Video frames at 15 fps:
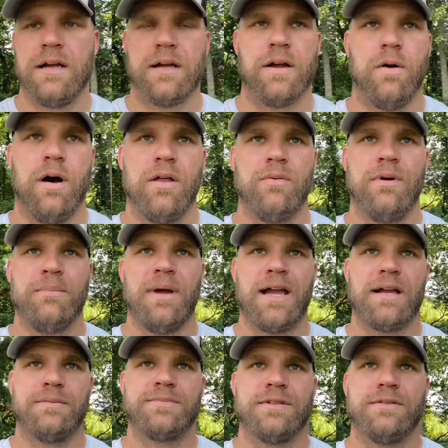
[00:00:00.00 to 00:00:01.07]
go all the way
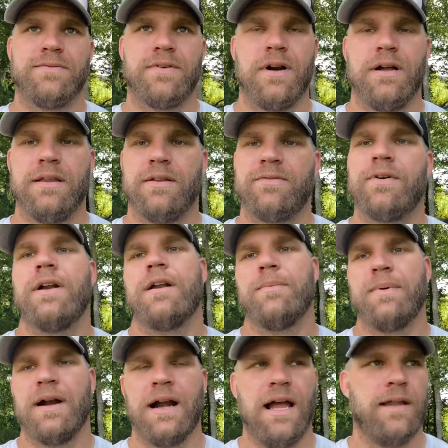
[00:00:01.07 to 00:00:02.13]
back up to the front. The front up
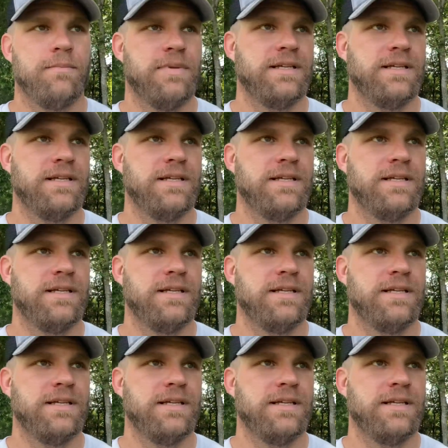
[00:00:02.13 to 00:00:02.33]
there hadn't